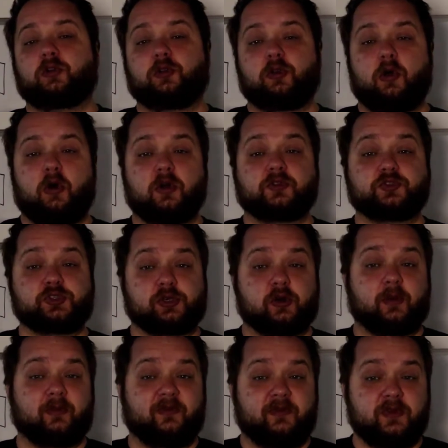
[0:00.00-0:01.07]

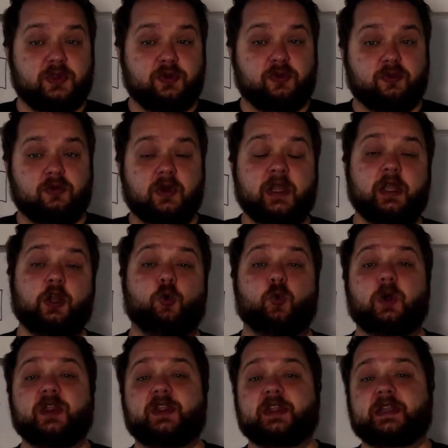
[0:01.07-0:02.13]
long-term view
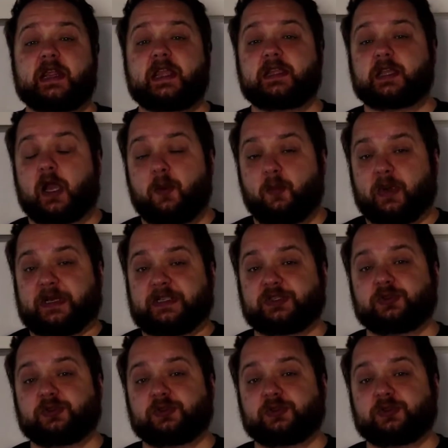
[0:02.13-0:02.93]
within a company.